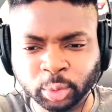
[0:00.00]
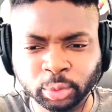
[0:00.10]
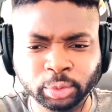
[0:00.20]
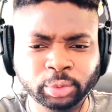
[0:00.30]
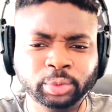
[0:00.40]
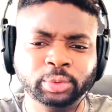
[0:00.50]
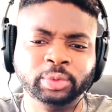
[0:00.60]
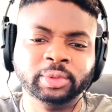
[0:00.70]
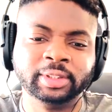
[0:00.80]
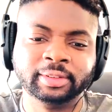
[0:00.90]

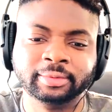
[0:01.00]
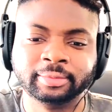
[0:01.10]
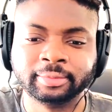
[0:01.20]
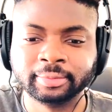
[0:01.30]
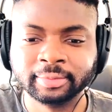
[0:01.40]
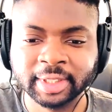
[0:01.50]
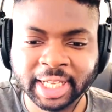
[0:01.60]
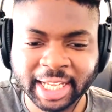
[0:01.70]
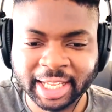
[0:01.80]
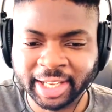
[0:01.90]
Ooh.
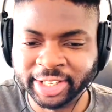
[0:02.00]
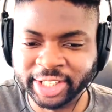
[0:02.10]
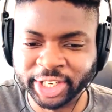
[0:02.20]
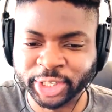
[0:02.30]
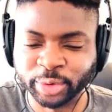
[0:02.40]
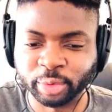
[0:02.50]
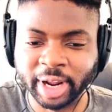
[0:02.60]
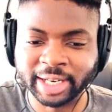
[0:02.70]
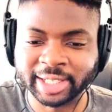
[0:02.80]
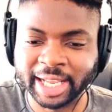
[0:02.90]
Condition
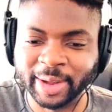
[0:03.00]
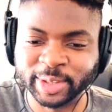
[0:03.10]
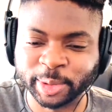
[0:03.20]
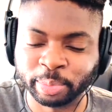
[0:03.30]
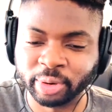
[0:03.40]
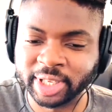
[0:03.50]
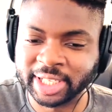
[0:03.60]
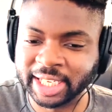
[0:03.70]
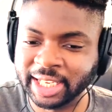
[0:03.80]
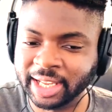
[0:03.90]
red sounds pretty,